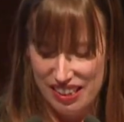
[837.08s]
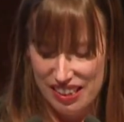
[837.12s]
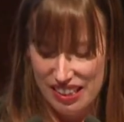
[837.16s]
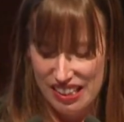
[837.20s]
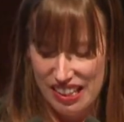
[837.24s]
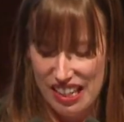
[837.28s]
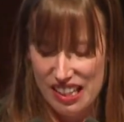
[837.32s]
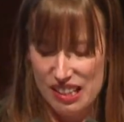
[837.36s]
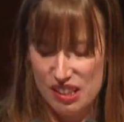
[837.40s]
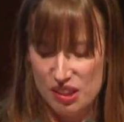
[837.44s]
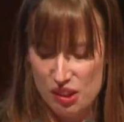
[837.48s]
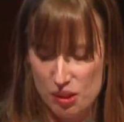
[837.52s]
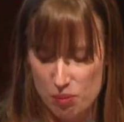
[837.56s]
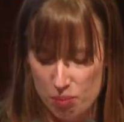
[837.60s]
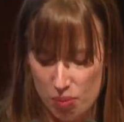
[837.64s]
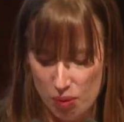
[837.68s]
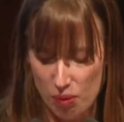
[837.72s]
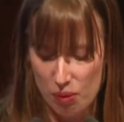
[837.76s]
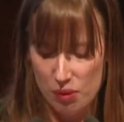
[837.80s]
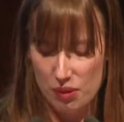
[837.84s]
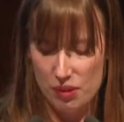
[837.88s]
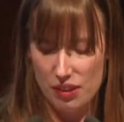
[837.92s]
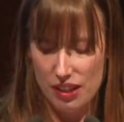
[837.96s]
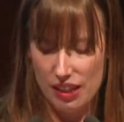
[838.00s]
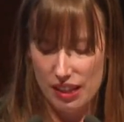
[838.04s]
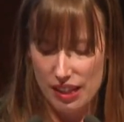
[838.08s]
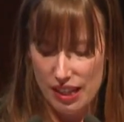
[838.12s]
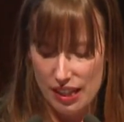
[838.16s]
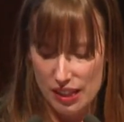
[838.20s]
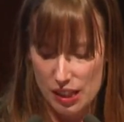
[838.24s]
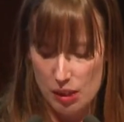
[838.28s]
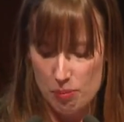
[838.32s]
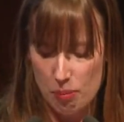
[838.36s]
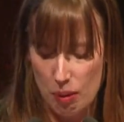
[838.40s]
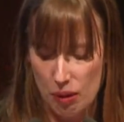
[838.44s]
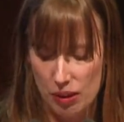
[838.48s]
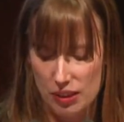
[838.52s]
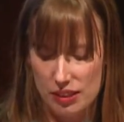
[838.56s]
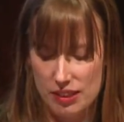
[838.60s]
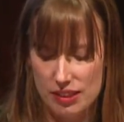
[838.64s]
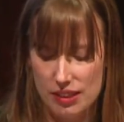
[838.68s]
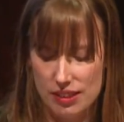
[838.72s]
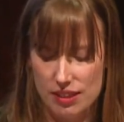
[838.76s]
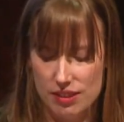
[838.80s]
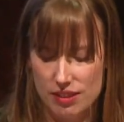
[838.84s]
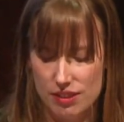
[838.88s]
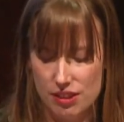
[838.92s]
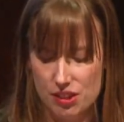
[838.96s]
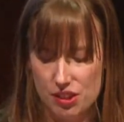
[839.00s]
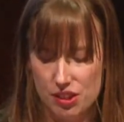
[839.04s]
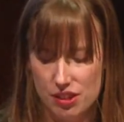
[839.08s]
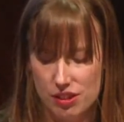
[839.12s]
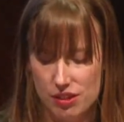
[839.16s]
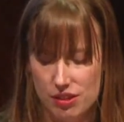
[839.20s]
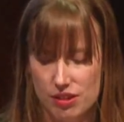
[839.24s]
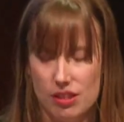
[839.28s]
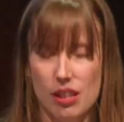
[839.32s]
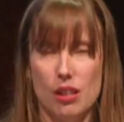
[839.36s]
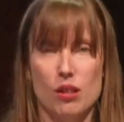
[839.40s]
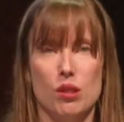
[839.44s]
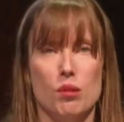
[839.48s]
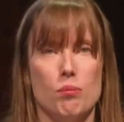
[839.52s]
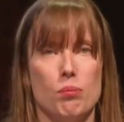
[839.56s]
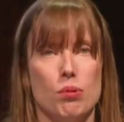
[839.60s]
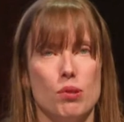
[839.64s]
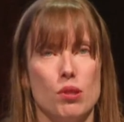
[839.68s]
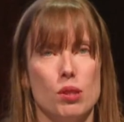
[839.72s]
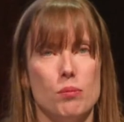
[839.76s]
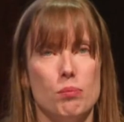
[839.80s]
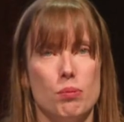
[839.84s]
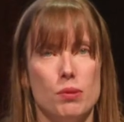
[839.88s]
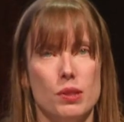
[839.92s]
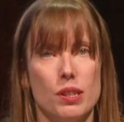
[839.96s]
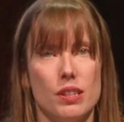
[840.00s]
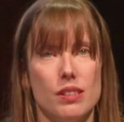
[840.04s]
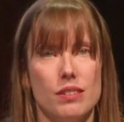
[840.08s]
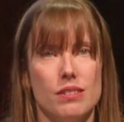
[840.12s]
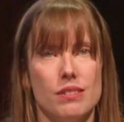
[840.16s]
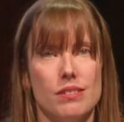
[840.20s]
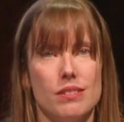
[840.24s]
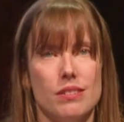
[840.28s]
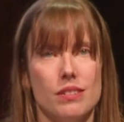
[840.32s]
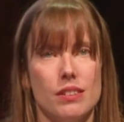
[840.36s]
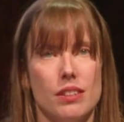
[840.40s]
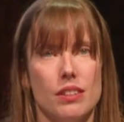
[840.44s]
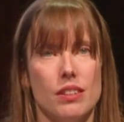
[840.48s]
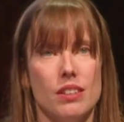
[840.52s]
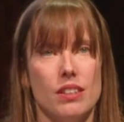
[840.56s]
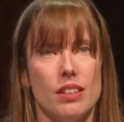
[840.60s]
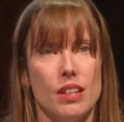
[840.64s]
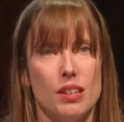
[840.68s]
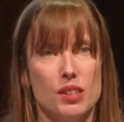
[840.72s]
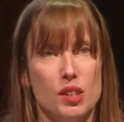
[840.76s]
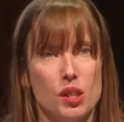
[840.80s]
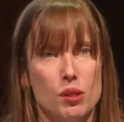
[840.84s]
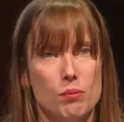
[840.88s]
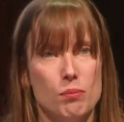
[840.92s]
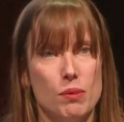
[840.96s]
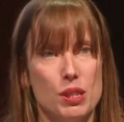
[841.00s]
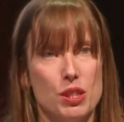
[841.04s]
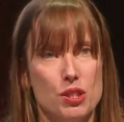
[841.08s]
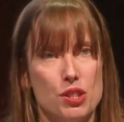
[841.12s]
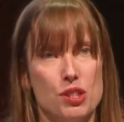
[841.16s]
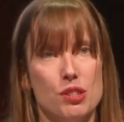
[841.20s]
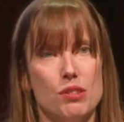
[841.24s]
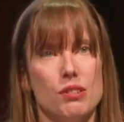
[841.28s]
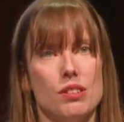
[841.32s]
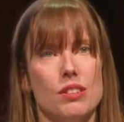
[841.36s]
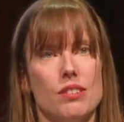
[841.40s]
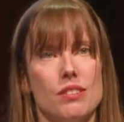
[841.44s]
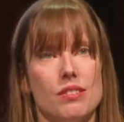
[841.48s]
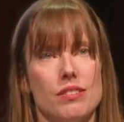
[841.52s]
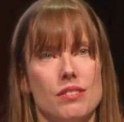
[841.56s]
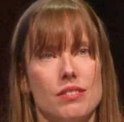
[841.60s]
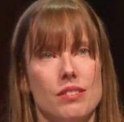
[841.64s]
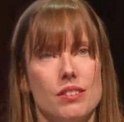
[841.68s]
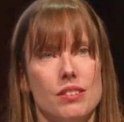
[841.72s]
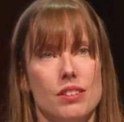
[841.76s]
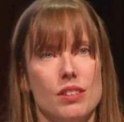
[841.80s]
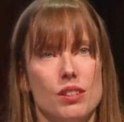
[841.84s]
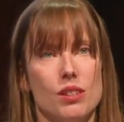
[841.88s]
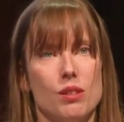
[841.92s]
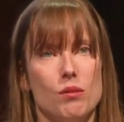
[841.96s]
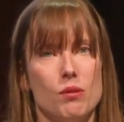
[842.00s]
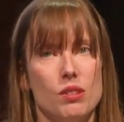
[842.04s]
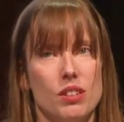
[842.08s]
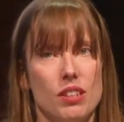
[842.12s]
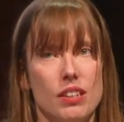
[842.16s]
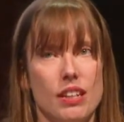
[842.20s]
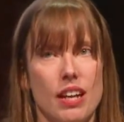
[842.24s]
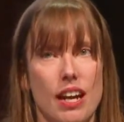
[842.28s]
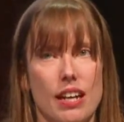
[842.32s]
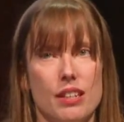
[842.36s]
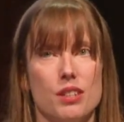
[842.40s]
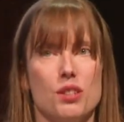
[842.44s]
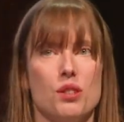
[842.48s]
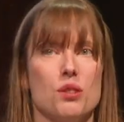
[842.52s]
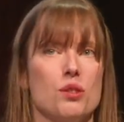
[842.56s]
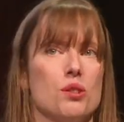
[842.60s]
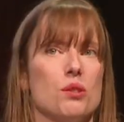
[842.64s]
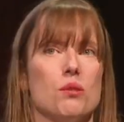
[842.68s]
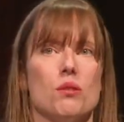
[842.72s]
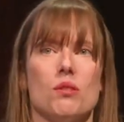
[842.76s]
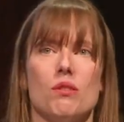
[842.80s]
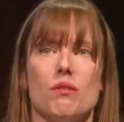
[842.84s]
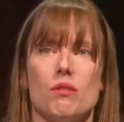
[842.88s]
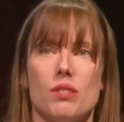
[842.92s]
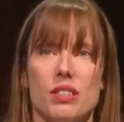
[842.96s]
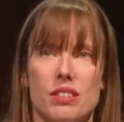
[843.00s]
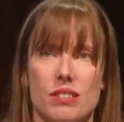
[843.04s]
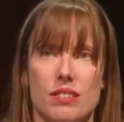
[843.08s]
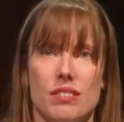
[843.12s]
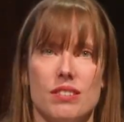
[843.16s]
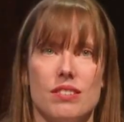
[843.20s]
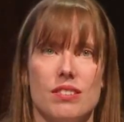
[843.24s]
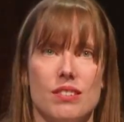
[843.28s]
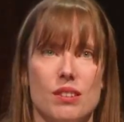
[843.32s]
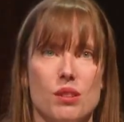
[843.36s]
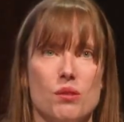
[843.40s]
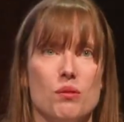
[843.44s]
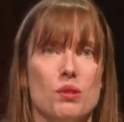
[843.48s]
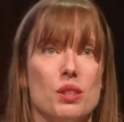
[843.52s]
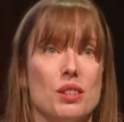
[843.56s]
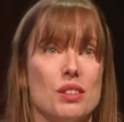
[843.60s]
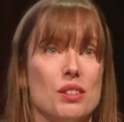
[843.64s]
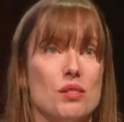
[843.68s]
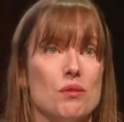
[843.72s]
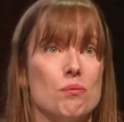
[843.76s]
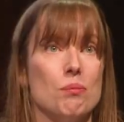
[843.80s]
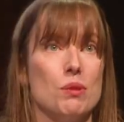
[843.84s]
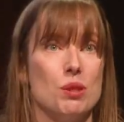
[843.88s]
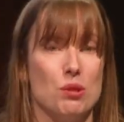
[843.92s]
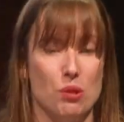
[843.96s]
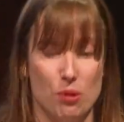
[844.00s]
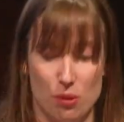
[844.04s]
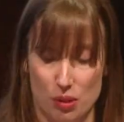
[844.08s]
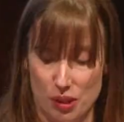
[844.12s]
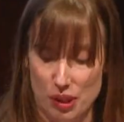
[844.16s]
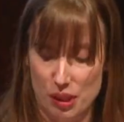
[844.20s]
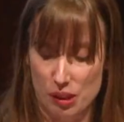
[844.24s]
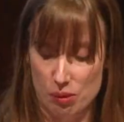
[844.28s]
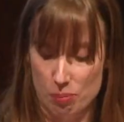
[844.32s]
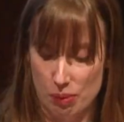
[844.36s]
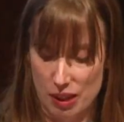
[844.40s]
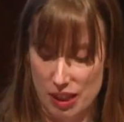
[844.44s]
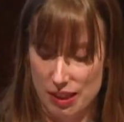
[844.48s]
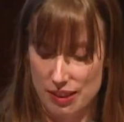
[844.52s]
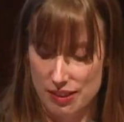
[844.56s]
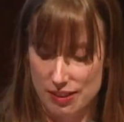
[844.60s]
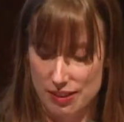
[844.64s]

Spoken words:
and it's important that any policy decisions are appropriate and commensurate with the actual risks that we have been talking about